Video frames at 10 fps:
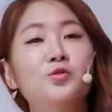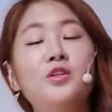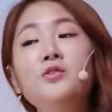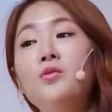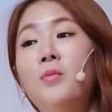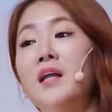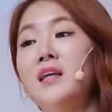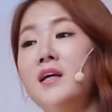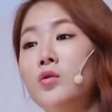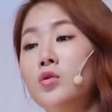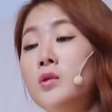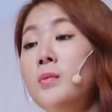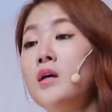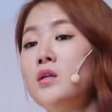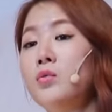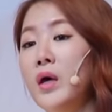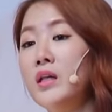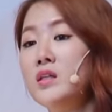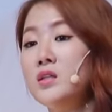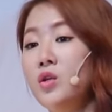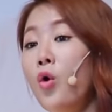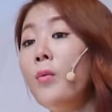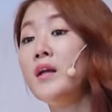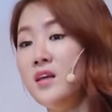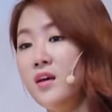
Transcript: normal people trying to keep up with the beauty